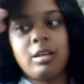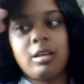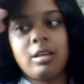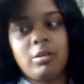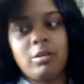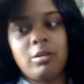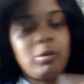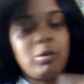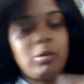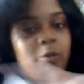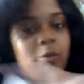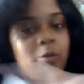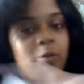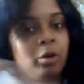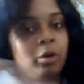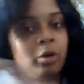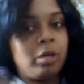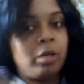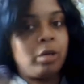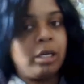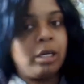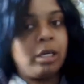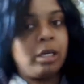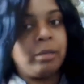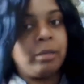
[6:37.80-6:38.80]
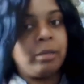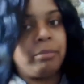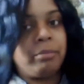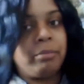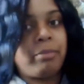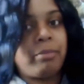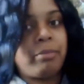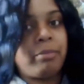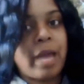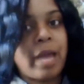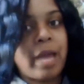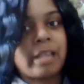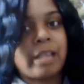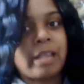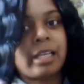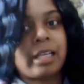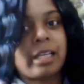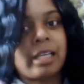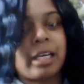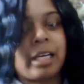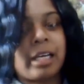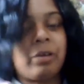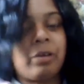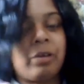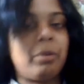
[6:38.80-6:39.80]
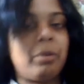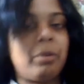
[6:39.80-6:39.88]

on well on the um pack that I got on the